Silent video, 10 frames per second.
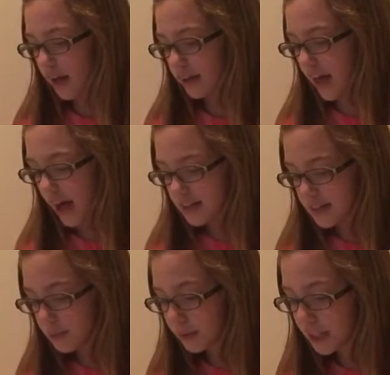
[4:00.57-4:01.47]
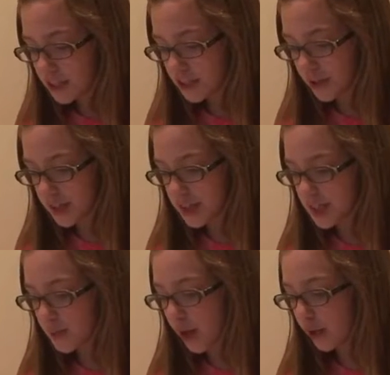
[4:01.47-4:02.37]
Yes. Please notice the
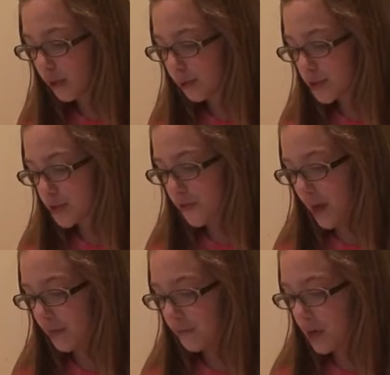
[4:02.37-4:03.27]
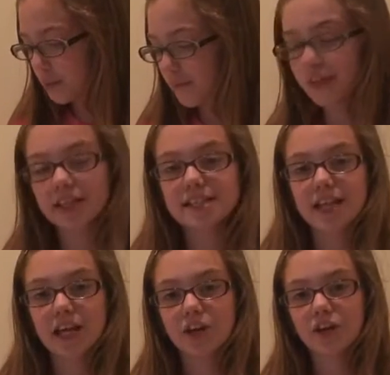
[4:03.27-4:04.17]
small holes around the rim of the
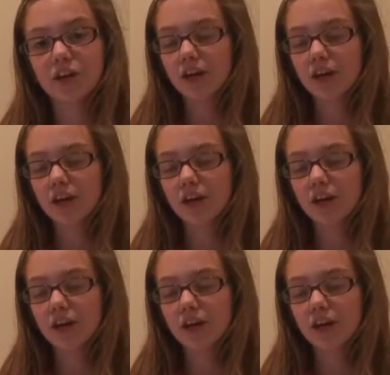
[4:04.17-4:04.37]
container.